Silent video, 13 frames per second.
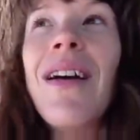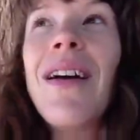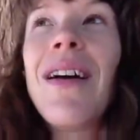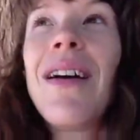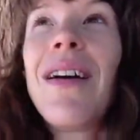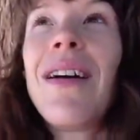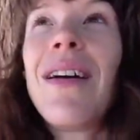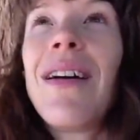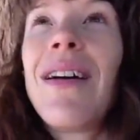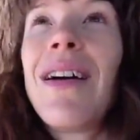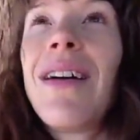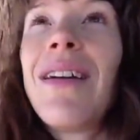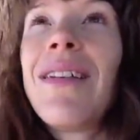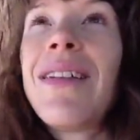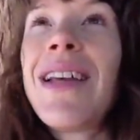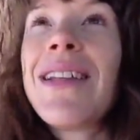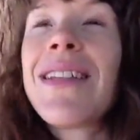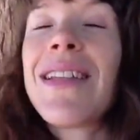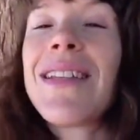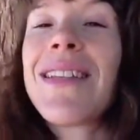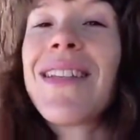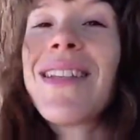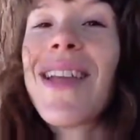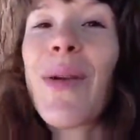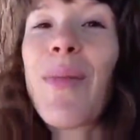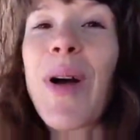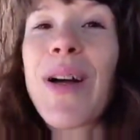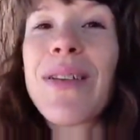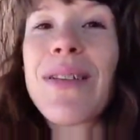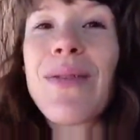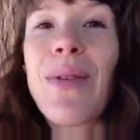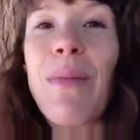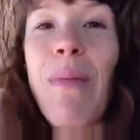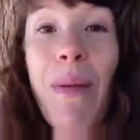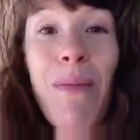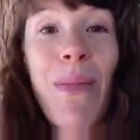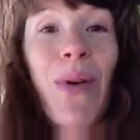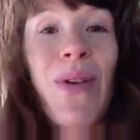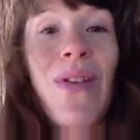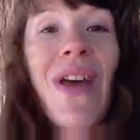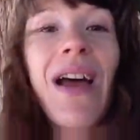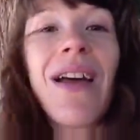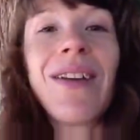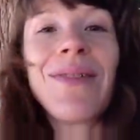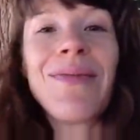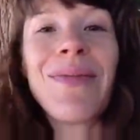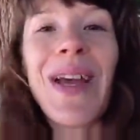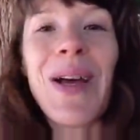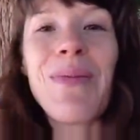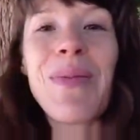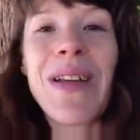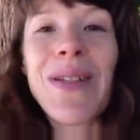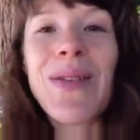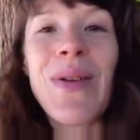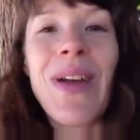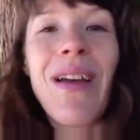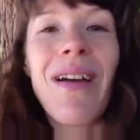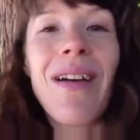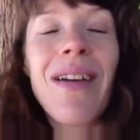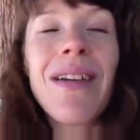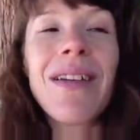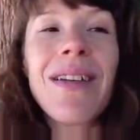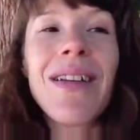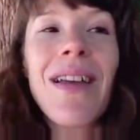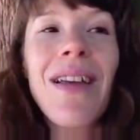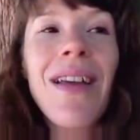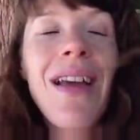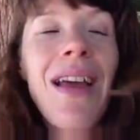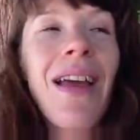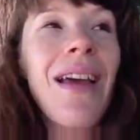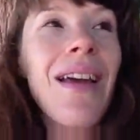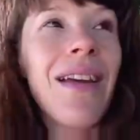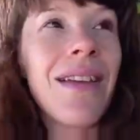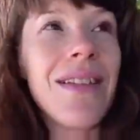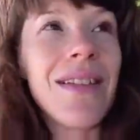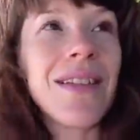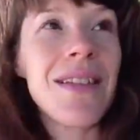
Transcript: how nice it is to take pause and remember that, how blessed we are, and